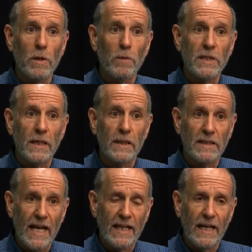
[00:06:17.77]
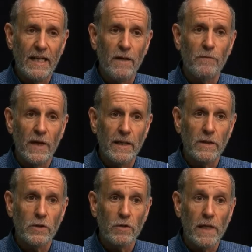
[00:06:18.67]
which has a dedicated funding
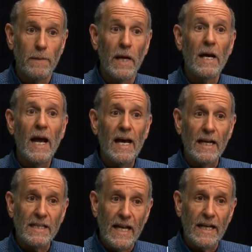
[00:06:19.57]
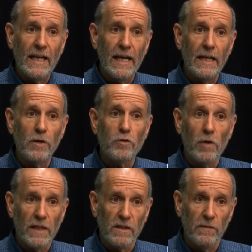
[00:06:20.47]
stream and a dedicated
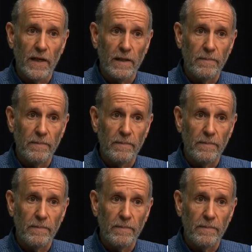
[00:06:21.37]
trust fund.